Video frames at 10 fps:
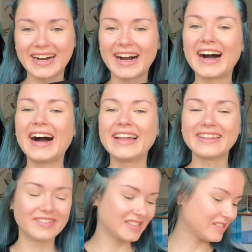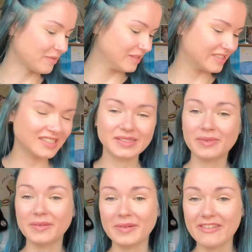I love this so much. This is
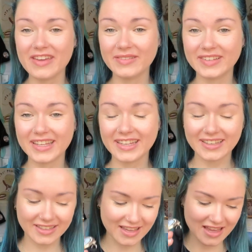probably my favourite thing.